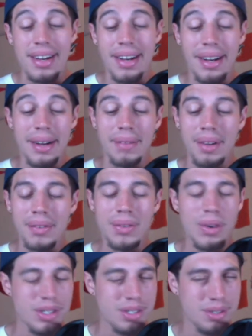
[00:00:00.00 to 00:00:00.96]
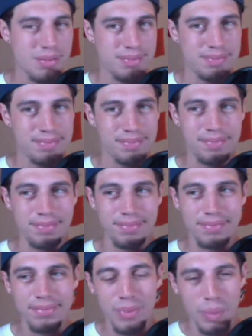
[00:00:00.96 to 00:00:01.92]
Uh, of course,
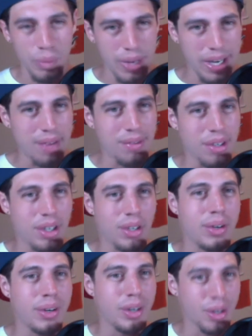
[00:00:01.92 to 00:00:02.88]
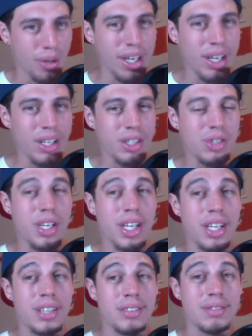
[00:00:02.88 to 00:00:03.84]
whenever you're agreeing on a
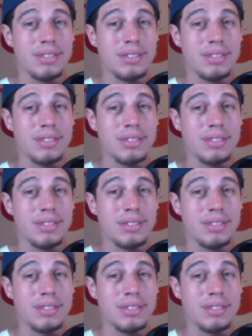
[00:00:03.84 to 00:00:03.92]
trade